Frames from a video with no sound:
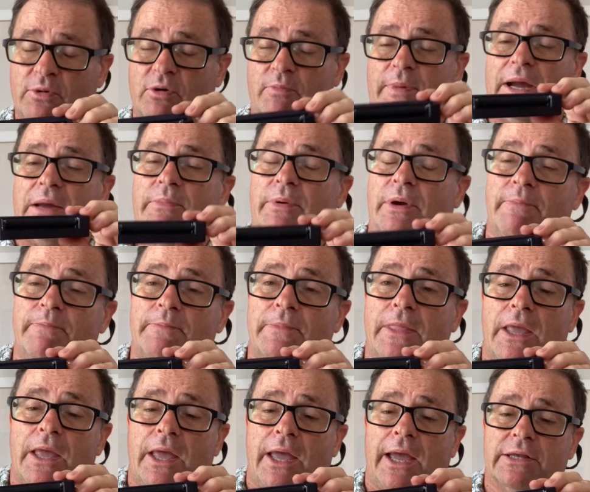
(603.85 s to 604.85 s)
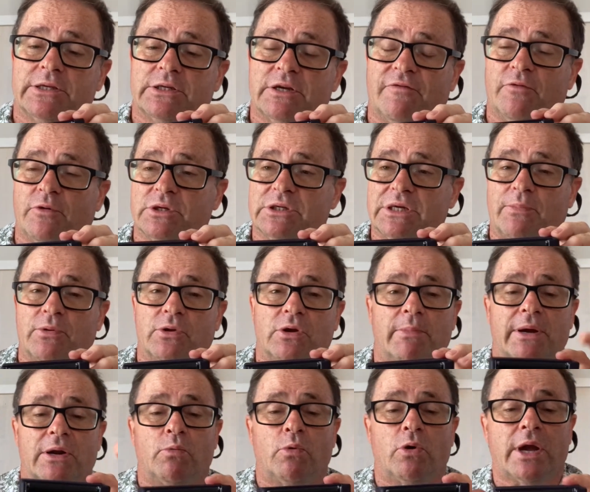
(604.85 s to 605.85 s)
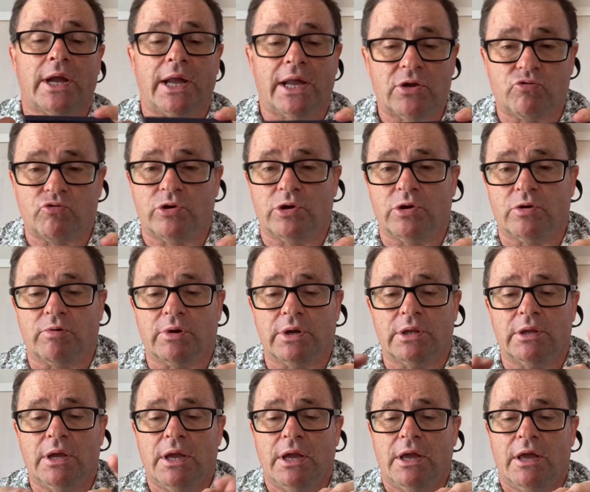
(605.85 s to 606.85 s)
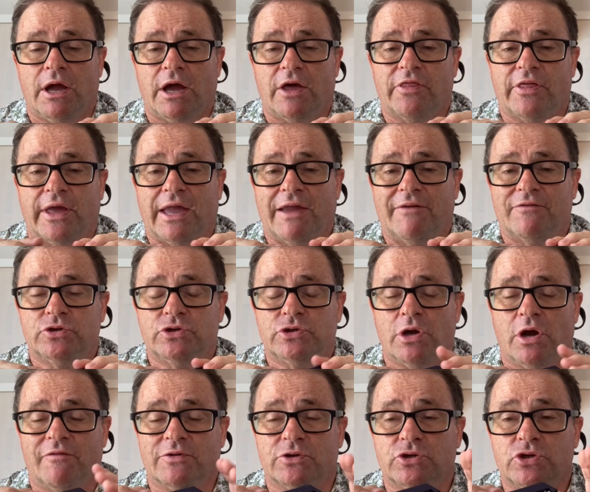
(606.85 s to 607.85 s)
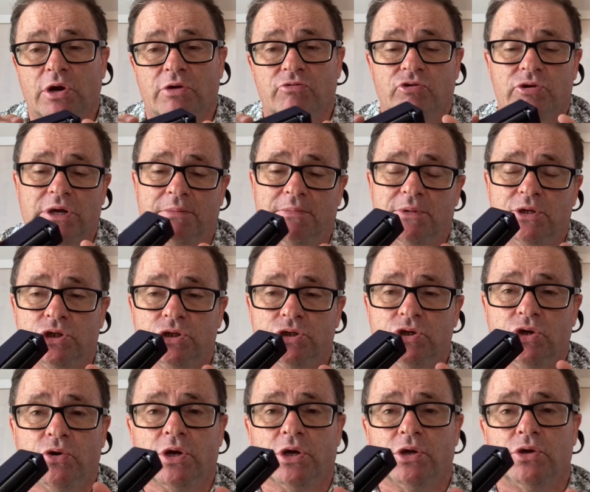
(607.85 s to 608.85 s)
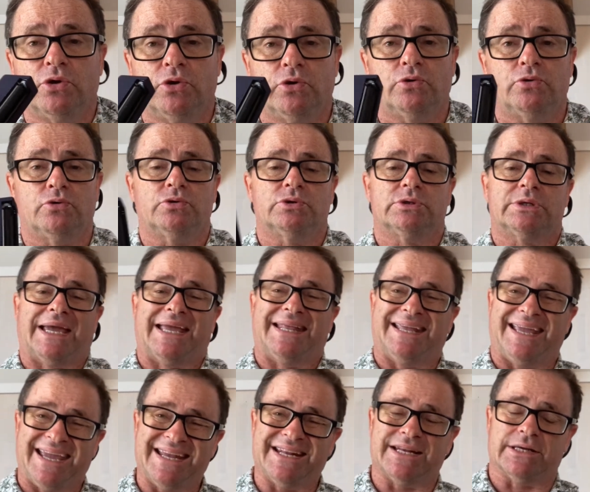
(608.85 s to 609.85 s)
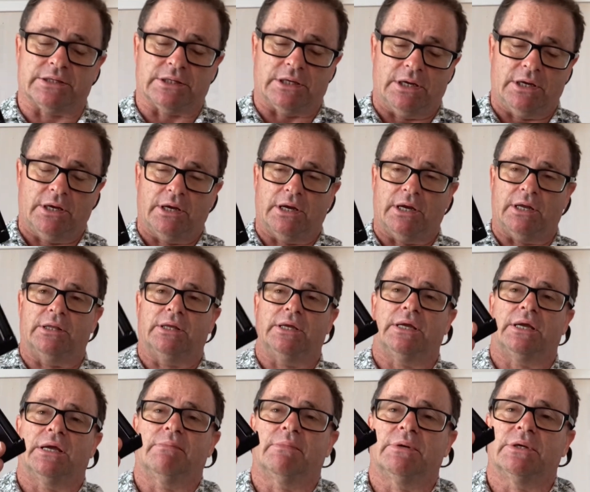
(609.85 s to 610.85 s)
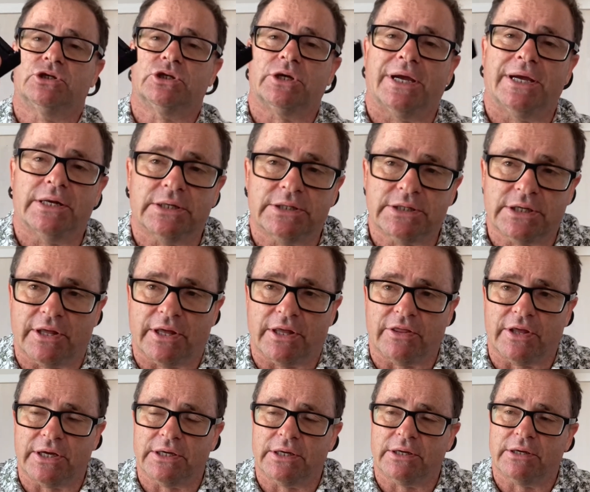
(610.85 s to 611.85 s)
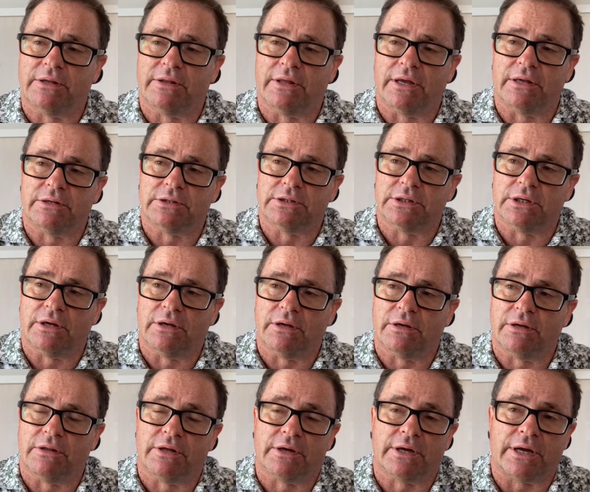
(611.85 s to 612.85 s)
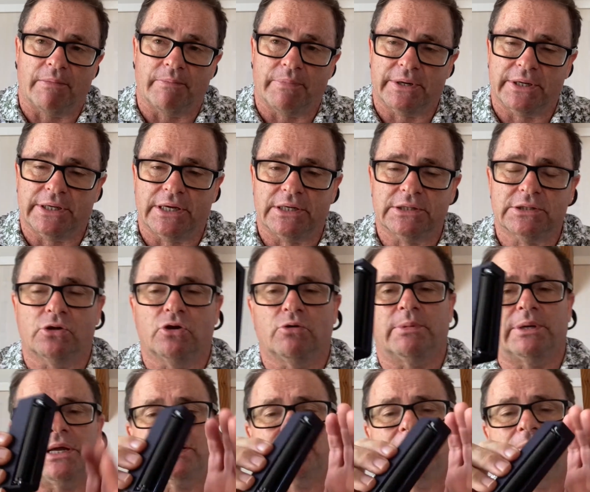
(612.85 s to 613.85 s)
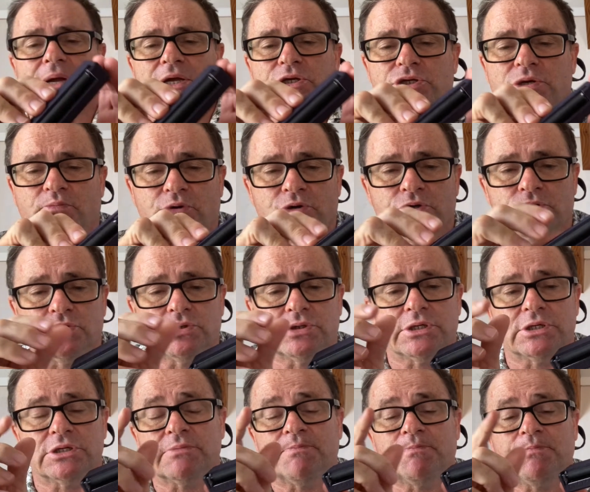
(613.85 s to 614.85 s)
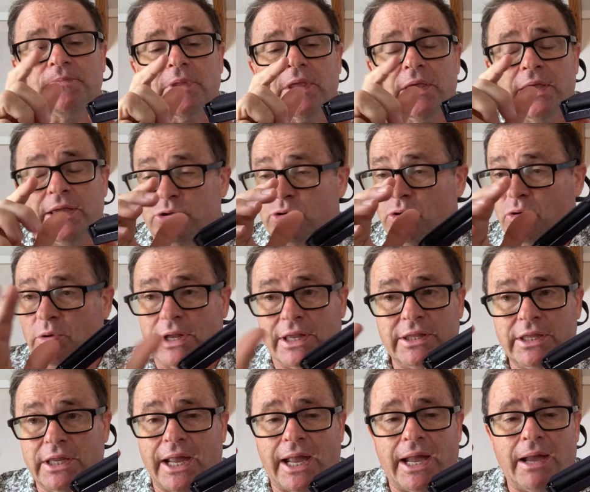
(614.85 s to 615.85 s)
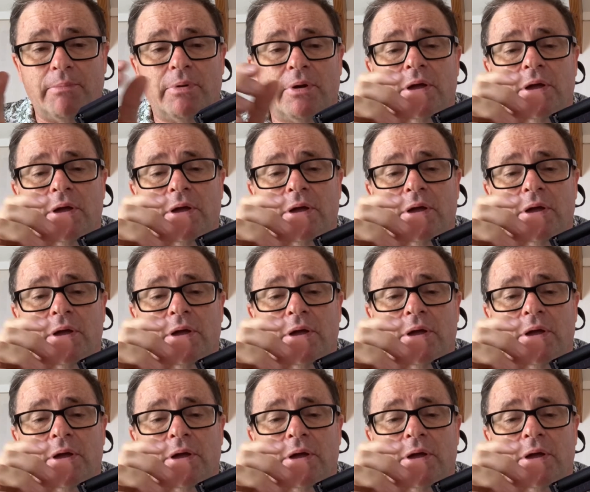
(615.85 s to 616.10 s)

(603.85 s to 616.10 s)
paper. And so, for example, no matter what country you're in, They have over 200 images you can use and edit in the image editor that the company does, Illuminati Magic produces. It's all in the app.